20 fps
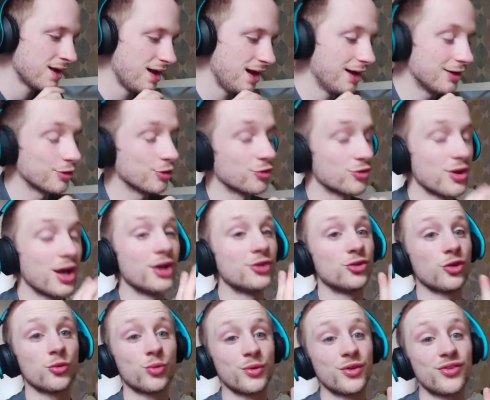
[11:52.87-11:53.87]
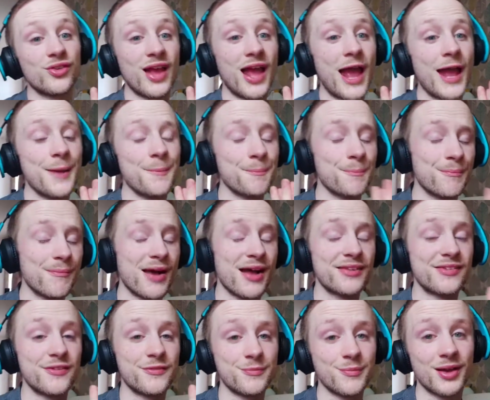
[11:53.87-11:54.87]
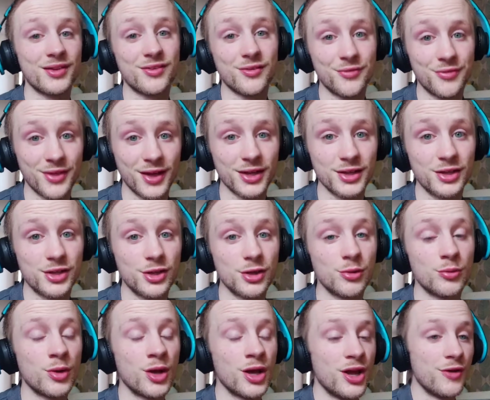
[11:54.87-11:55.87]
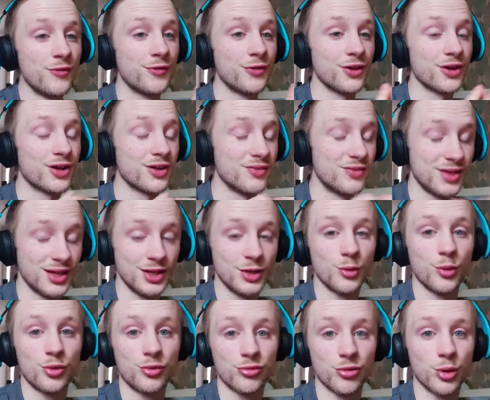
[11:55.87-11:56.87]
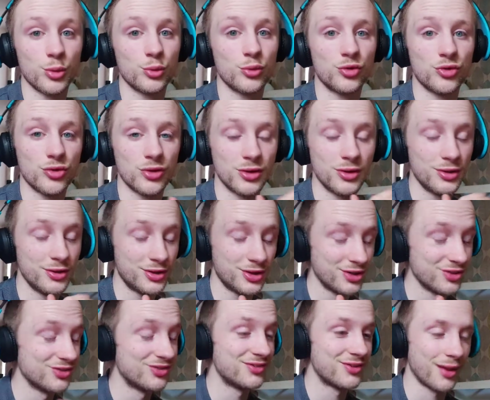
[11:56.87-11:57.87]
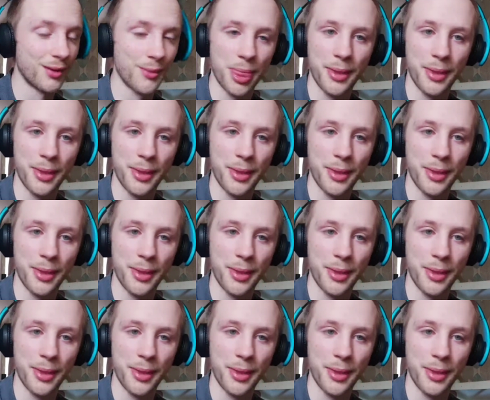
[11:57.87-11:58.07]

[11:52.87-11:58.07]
And also, I just want to say a massive, massive thank you for the continuous growth and